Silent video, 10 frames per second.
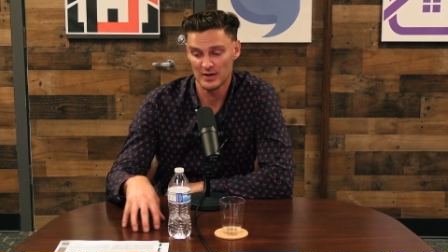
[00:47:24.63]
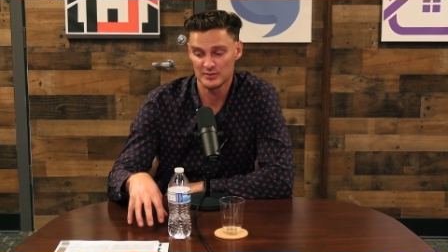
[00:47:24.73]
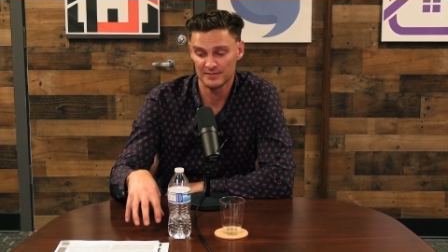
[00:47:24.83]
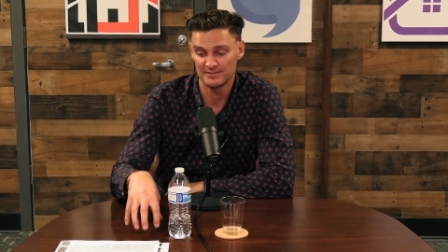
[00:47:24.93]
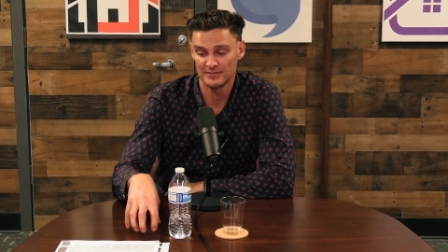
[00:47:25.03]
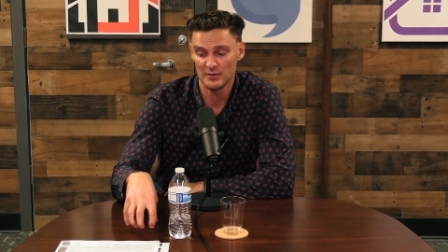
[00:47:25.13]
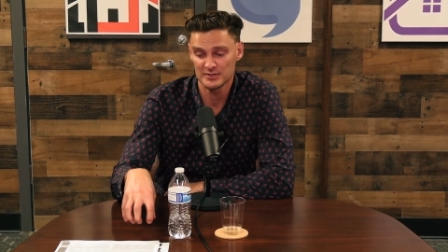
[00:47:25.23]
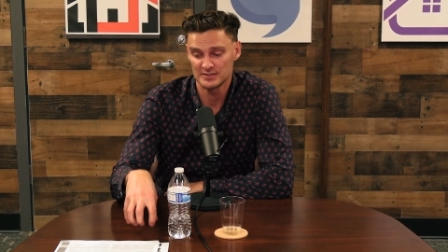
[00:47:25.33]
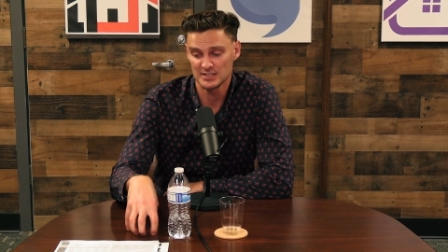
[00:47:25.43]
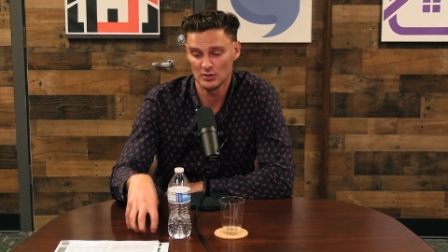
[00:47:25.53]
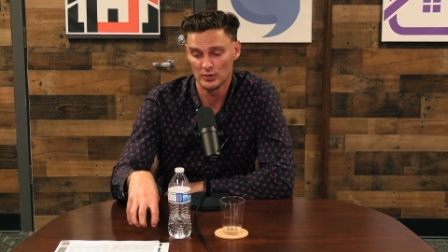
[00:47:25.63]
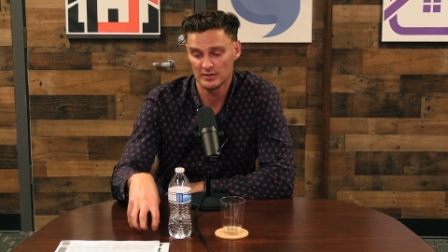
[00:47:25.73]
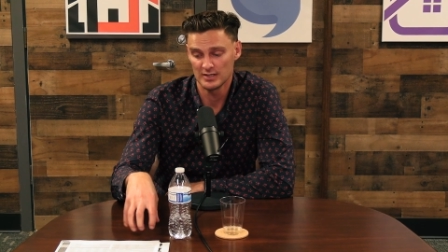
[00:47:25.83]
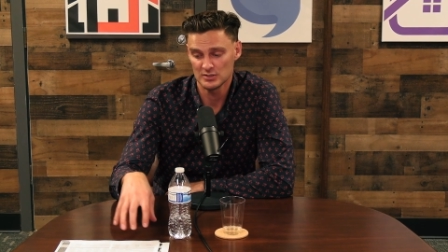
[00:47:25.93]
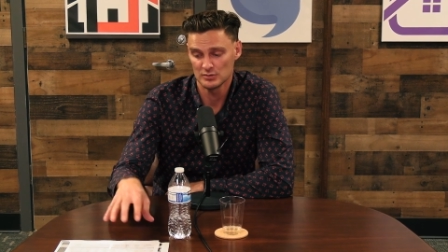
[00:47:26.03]
And that was a, that was a deal
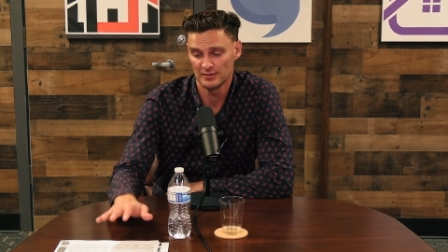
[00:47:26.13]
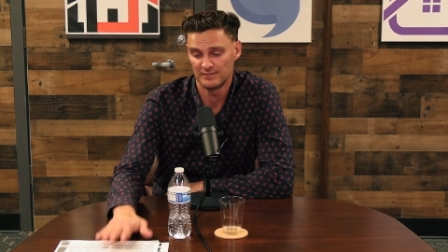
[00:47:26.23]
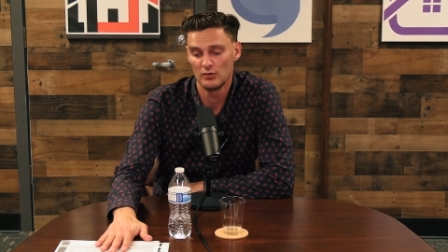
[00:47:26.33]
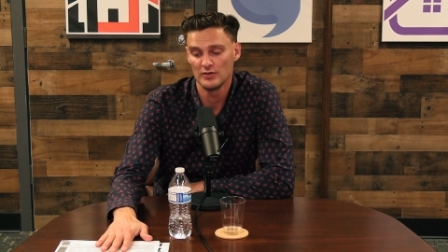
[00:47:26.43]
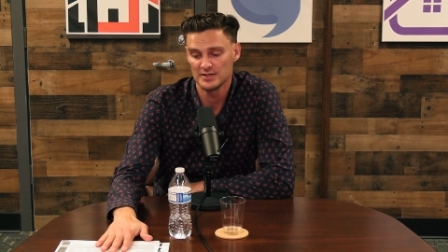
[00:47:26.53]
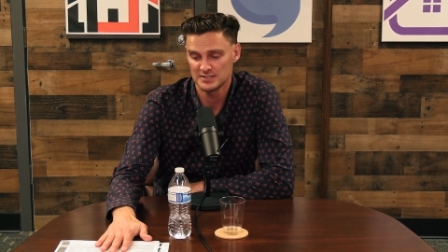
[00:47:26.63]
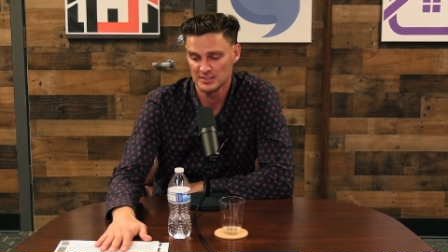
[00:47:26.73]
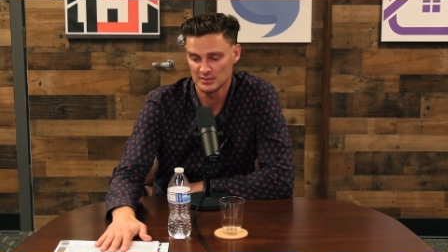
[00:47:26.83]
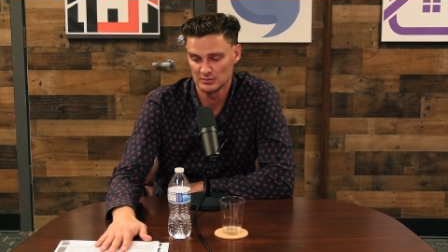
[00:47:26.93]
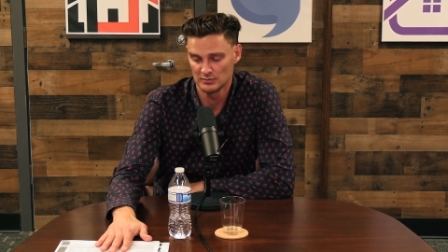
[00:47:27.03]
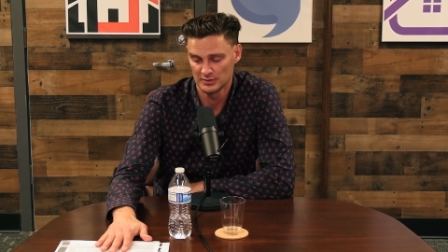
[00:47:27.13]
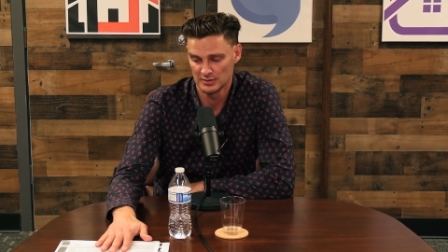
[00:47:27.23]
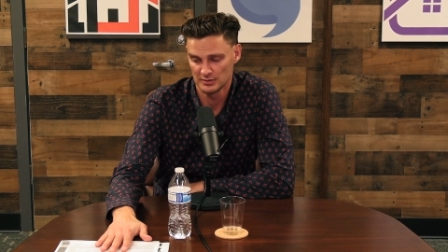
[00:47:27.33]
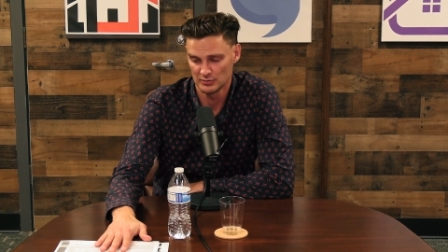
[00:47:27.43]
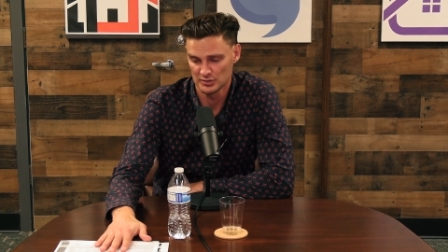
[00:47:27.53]
we, and this was before this deal,
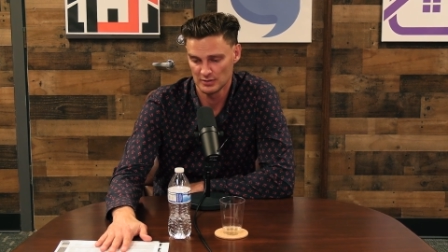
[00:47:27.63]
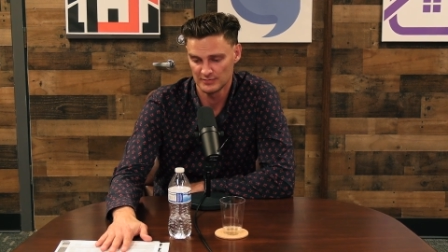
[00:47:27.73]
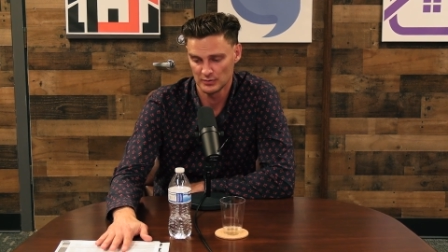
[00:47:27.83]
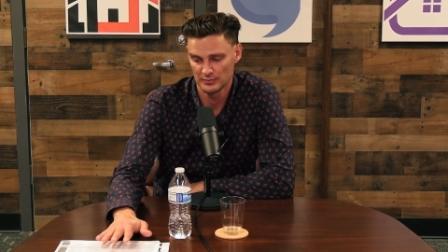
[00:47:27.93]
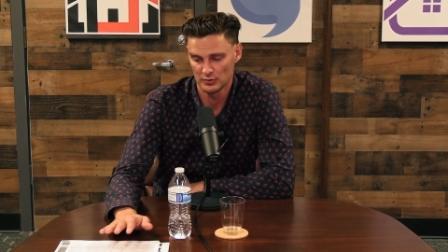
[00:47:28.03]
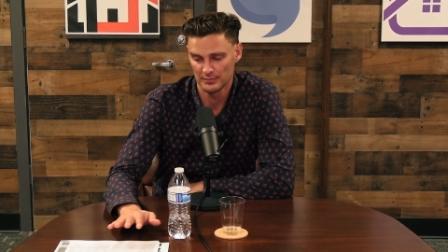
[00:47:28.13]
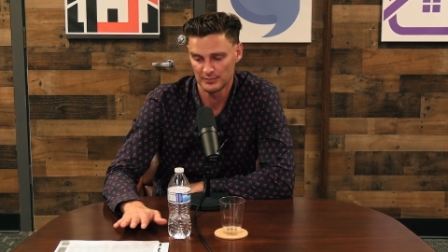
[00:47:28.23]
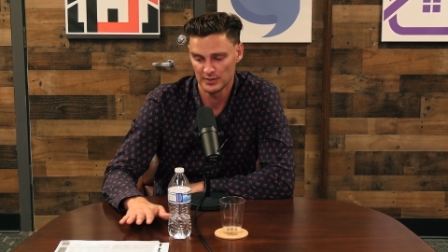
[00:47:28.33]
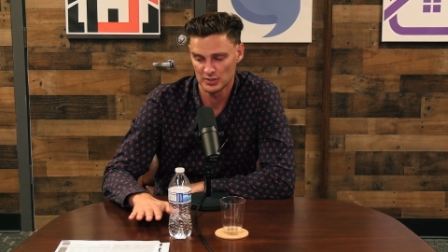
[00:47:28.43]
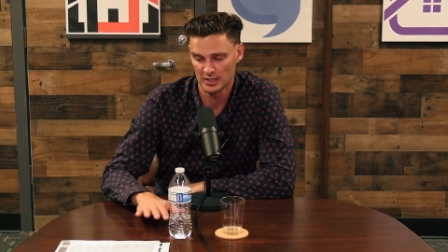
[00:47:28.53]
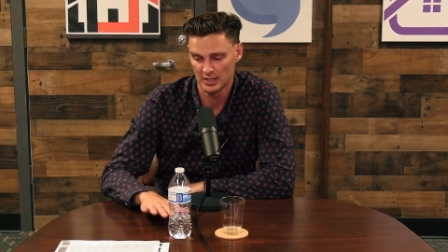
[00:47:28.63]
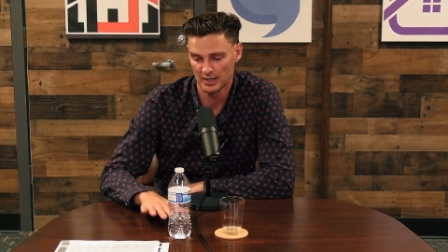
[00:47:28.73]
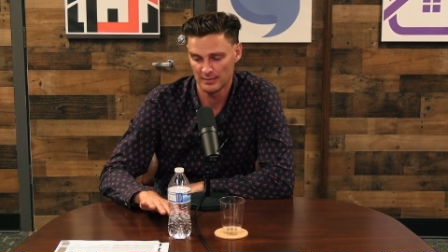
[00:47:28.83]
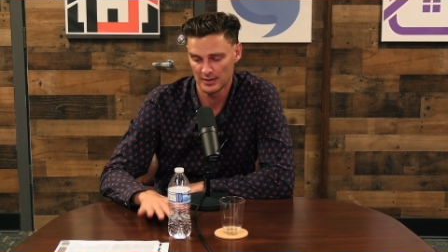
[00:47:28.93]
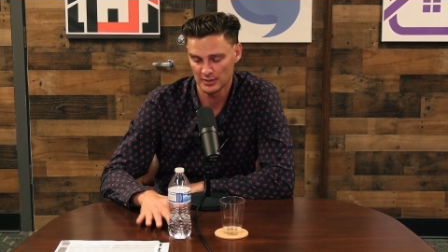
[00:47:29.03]
the, the Reserve deal, we bought a,
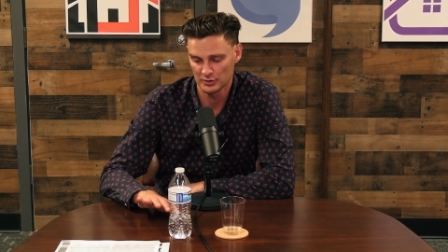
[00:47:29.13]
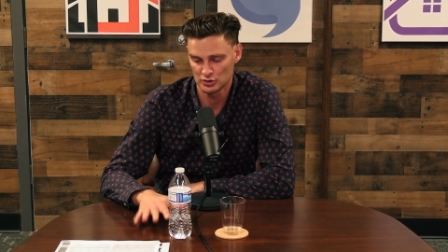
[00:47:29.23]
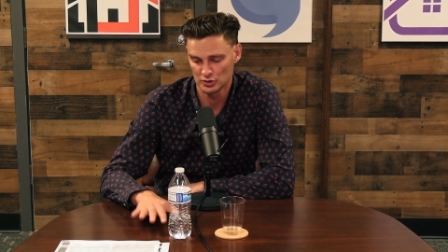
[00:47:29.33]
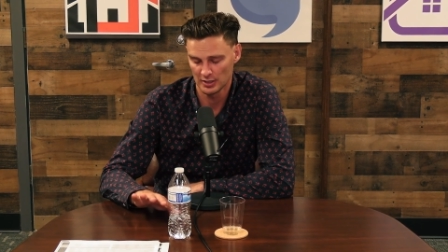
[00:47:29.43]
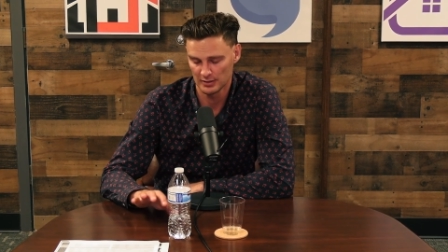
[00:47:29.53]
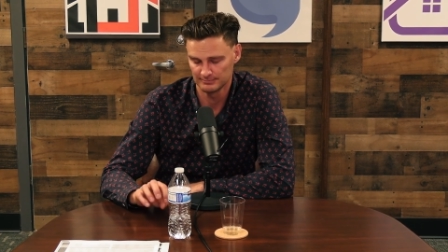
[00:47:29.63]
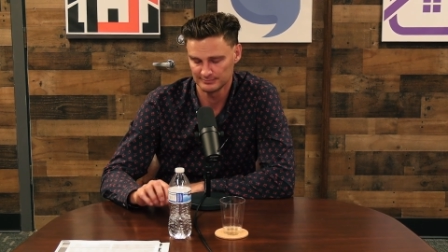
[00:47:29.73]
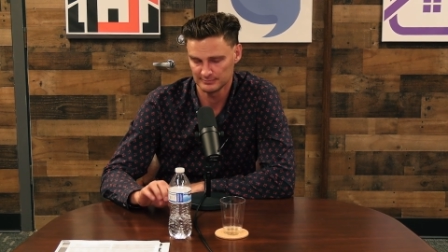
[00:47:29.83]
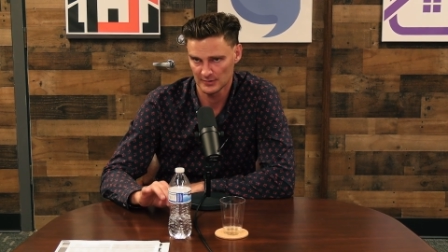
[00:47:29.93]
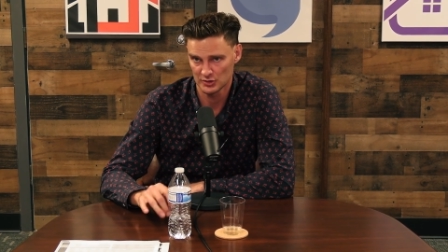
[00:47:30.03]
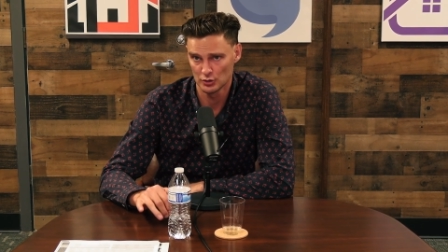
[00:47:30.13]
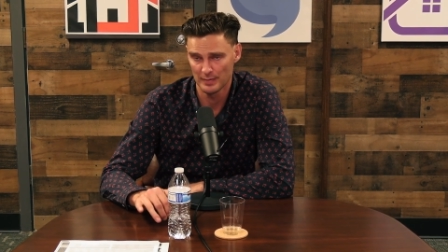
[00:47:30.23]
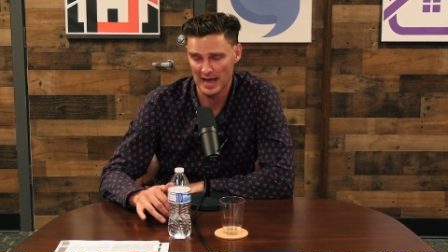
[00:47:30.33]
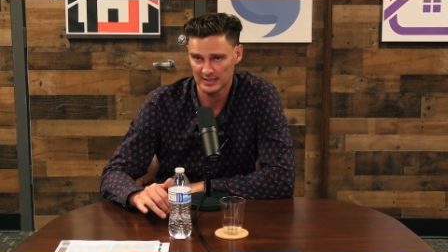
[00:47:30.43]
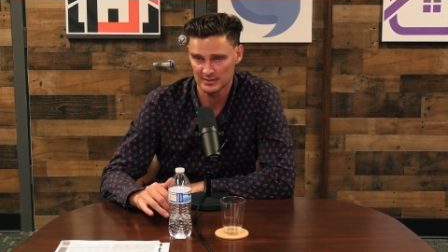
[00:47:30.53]
a, a, a, a two
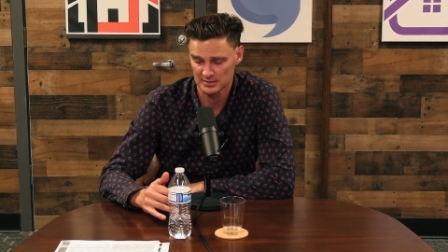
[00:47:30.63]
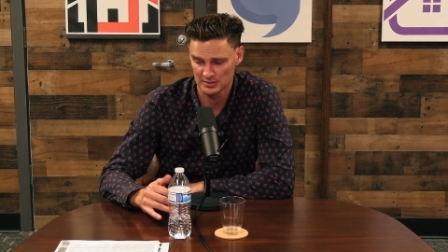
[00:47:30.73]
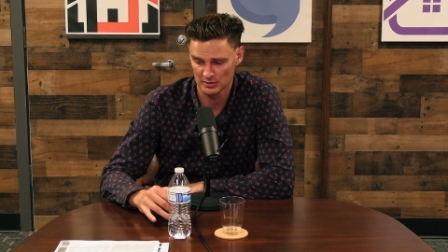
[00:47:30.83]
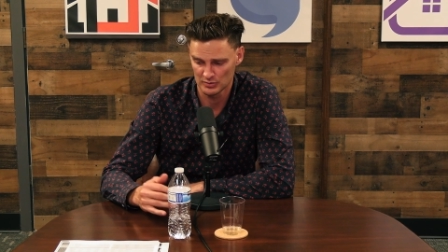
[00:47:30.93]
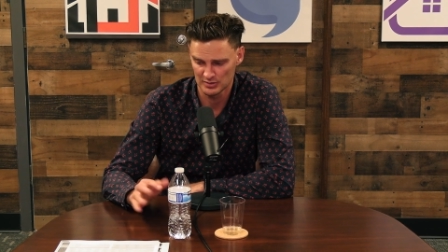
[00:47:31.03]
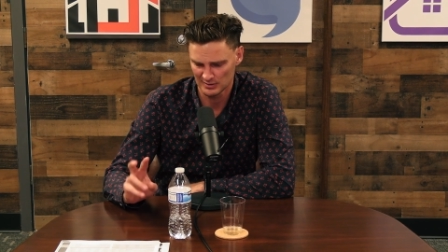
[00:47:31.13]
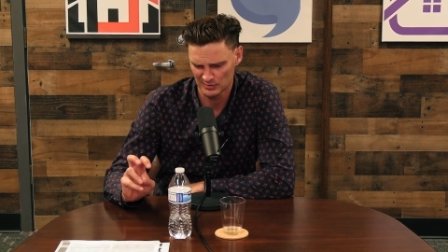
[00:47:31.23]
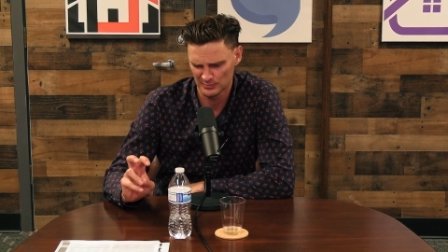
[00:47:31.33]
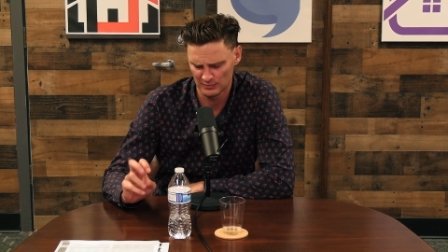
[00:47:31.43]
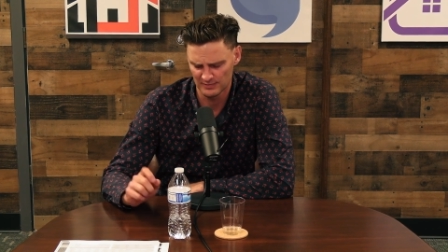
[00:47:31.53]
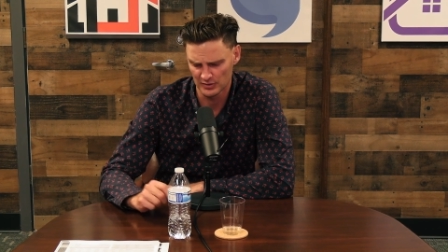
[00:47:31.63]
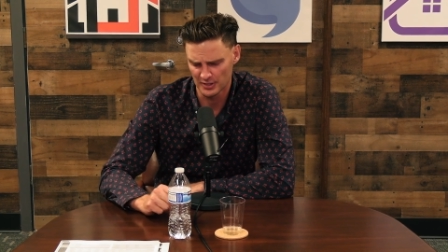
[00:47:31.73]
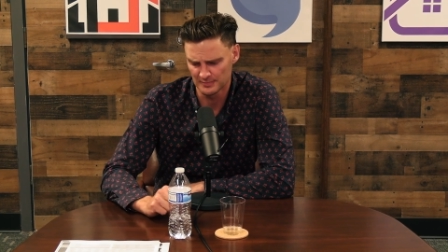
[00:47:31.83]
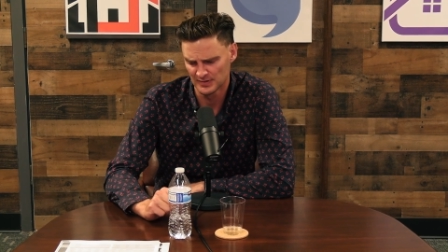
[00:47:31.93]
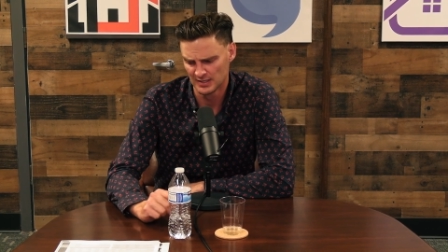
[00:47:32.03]
pack. So it was like
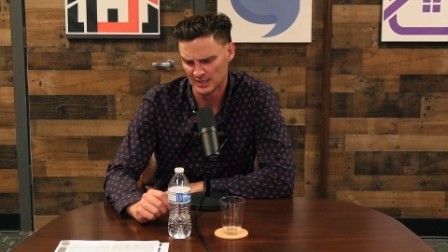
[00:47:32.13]
portfolio.